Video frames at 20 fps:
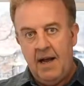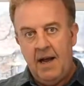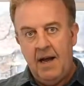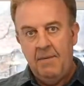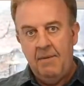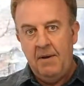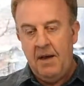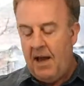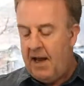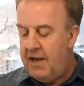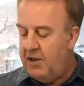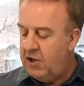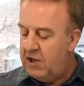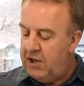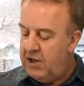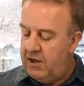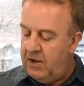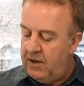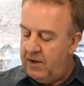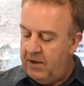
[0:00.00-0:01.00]
I'm going
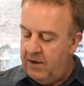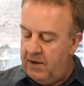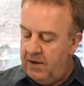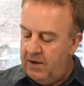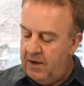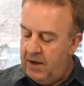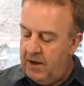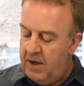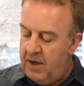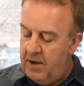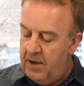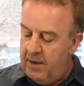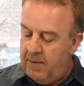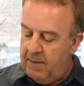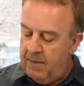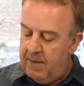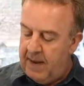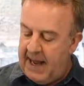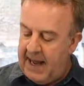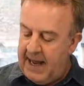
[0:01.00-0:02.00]
to
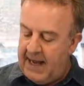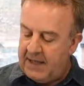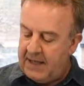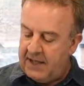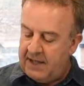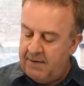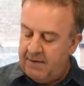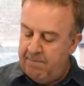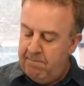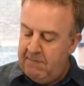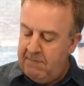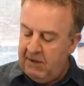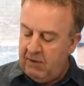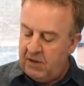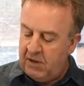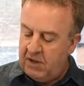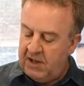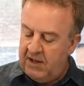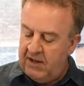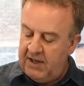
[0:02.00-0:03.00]
add some
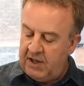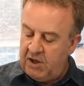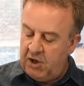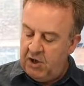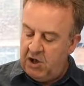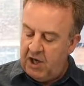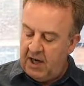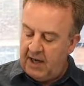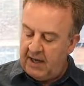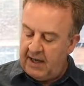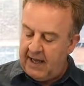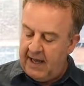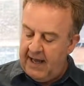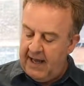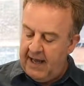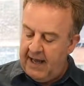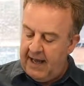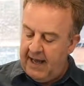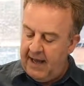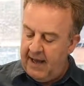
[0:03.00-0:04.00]
milk to this jug
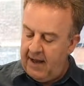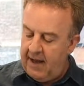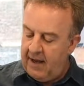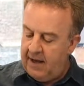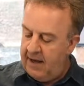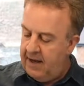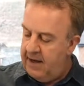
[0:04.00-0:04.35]
here,